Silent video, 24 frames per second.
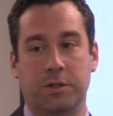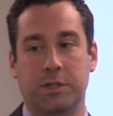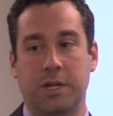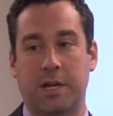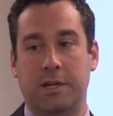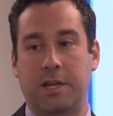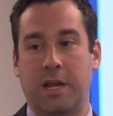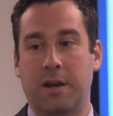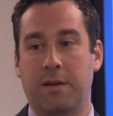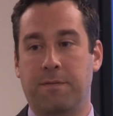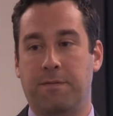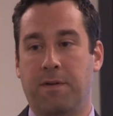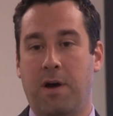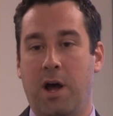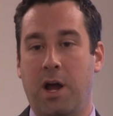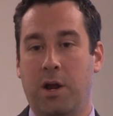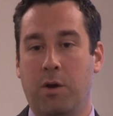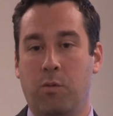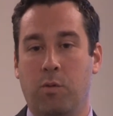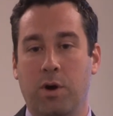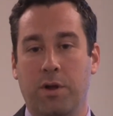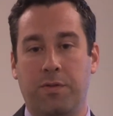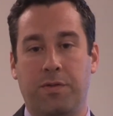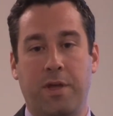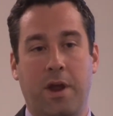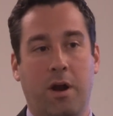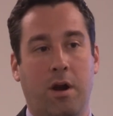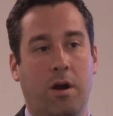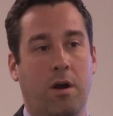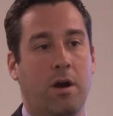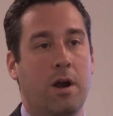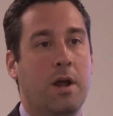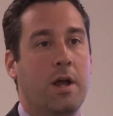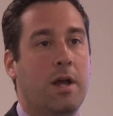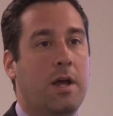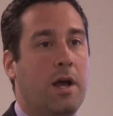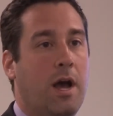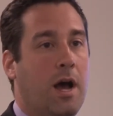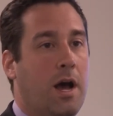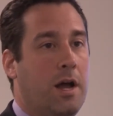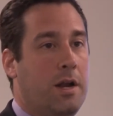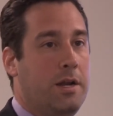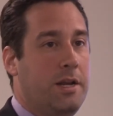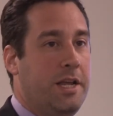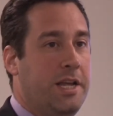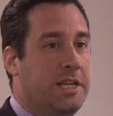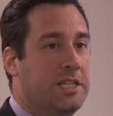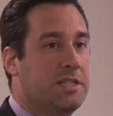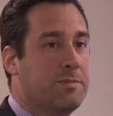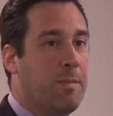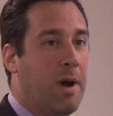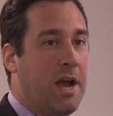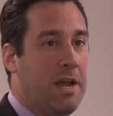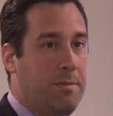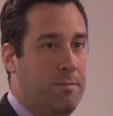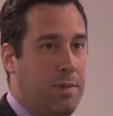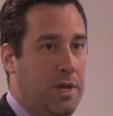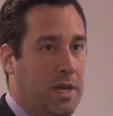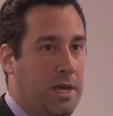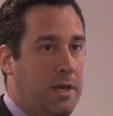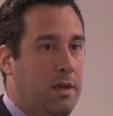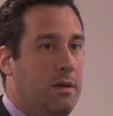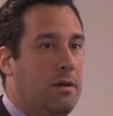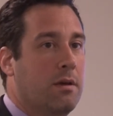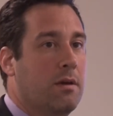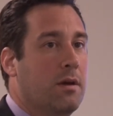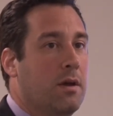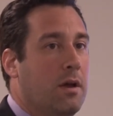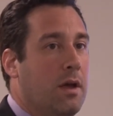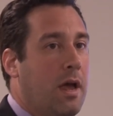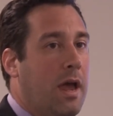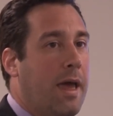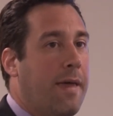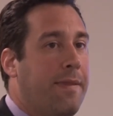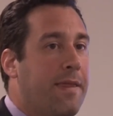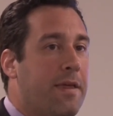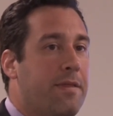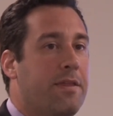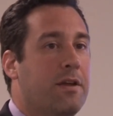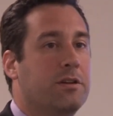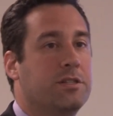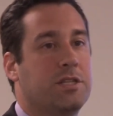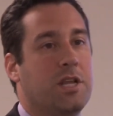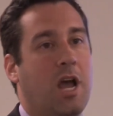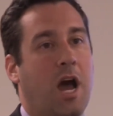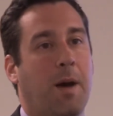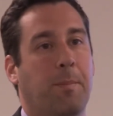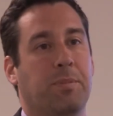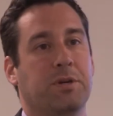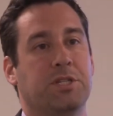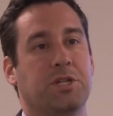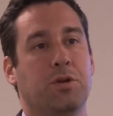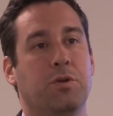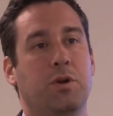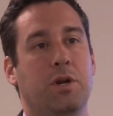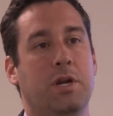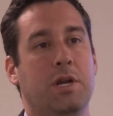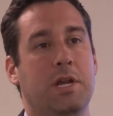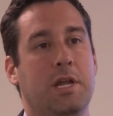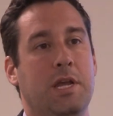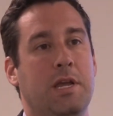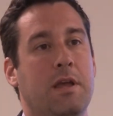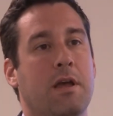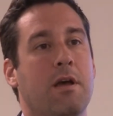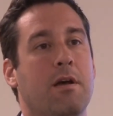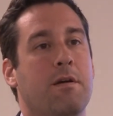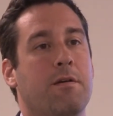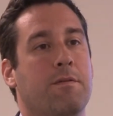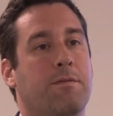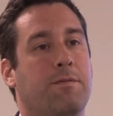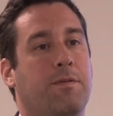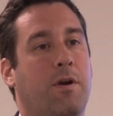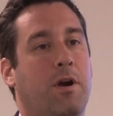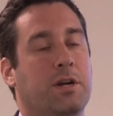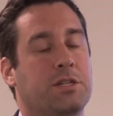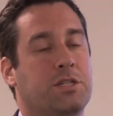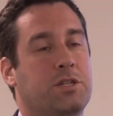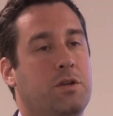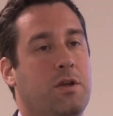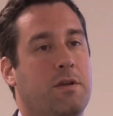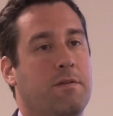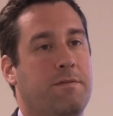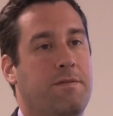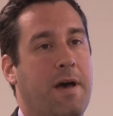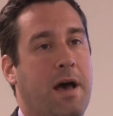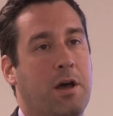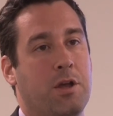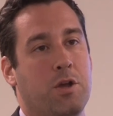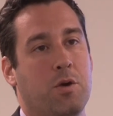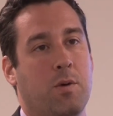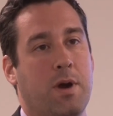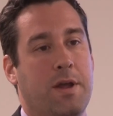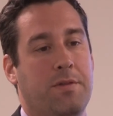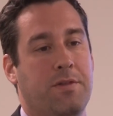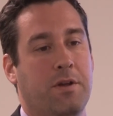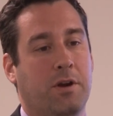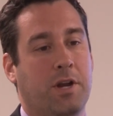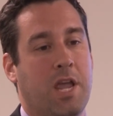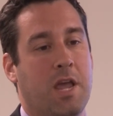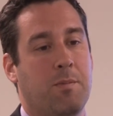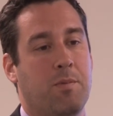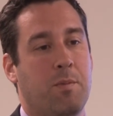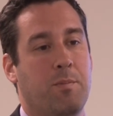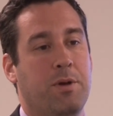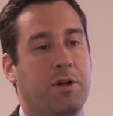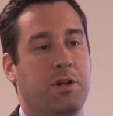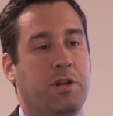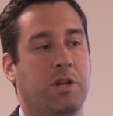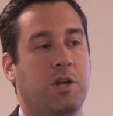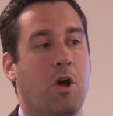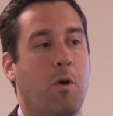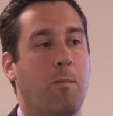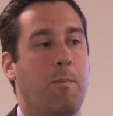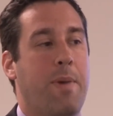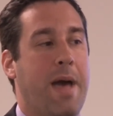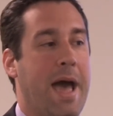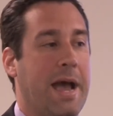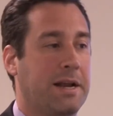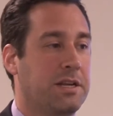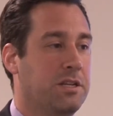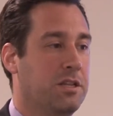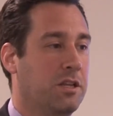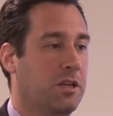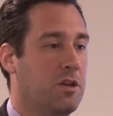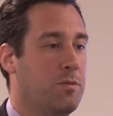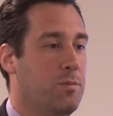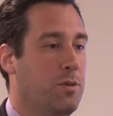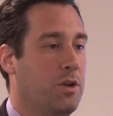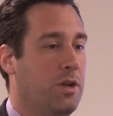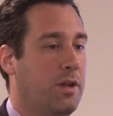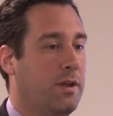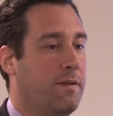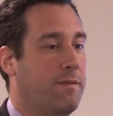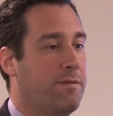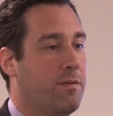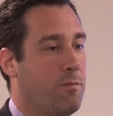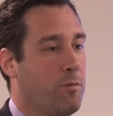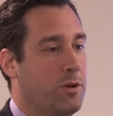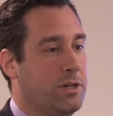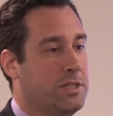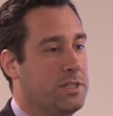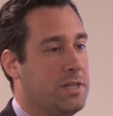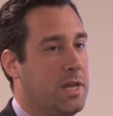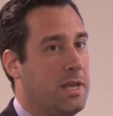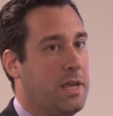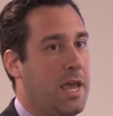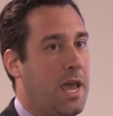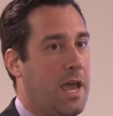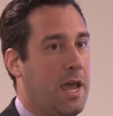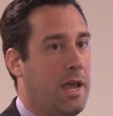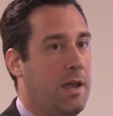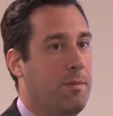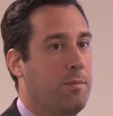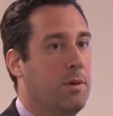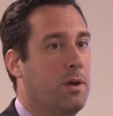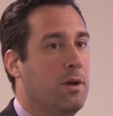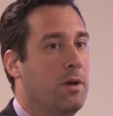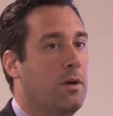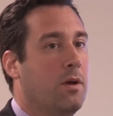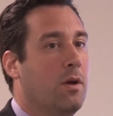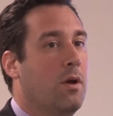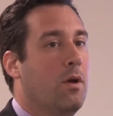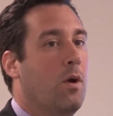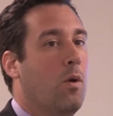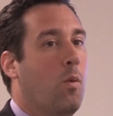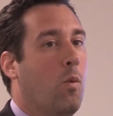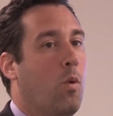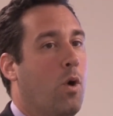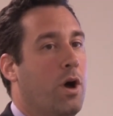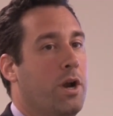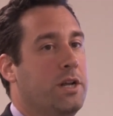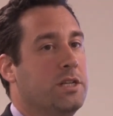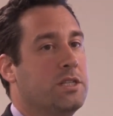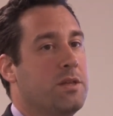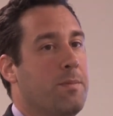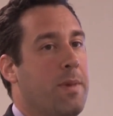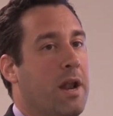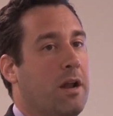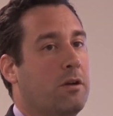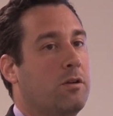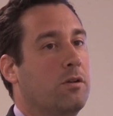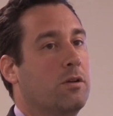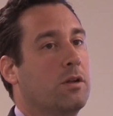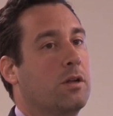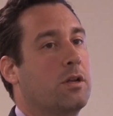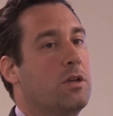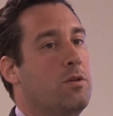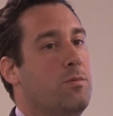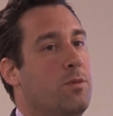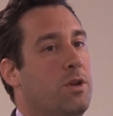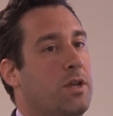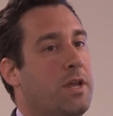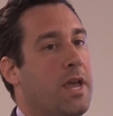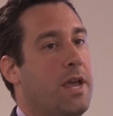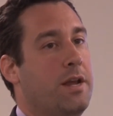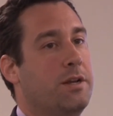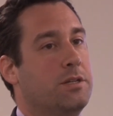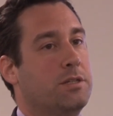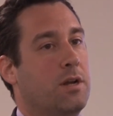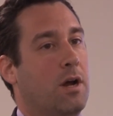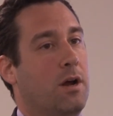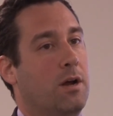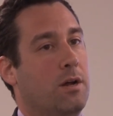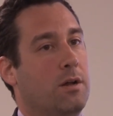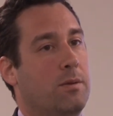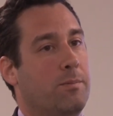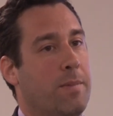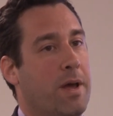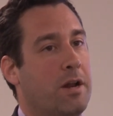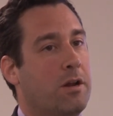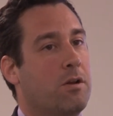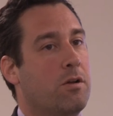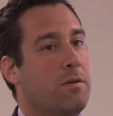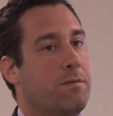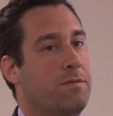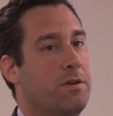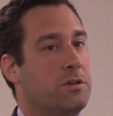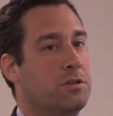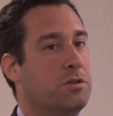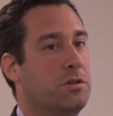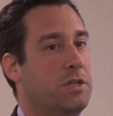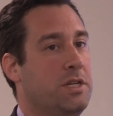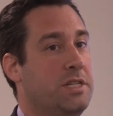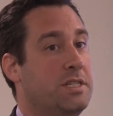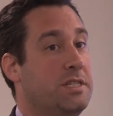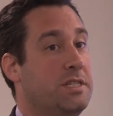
identifying what their needs might be. And then there's the opportunity for us to evaluate their capability to go back to the community from whence they came. One is the medical and functional needs